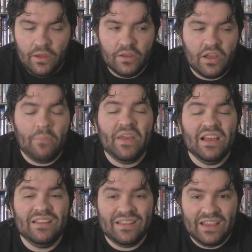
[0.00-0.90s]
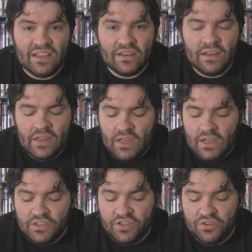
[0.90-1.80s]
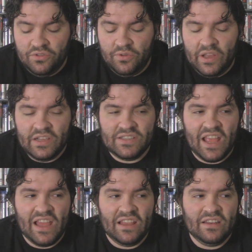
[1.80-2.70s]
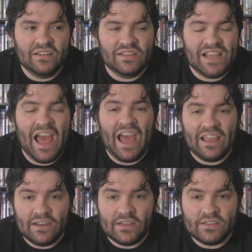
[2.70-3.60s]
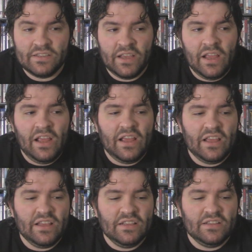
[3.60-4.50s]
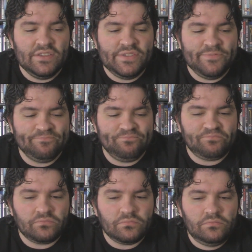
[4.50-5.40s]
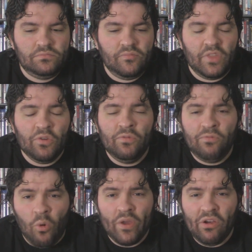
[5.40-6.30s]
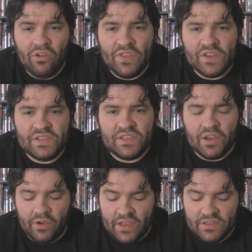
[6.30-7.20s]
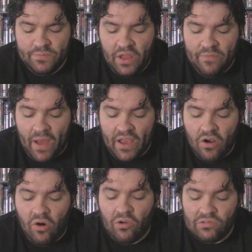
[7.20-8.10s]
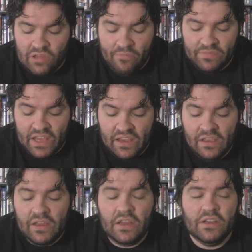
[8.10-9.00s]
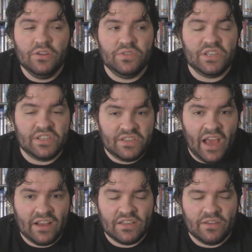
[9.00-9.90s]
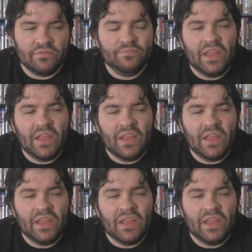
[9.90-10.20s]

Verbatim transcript: coming clean to his antagonist, his foil in this series, played by Carl Lumbly, who's a detective.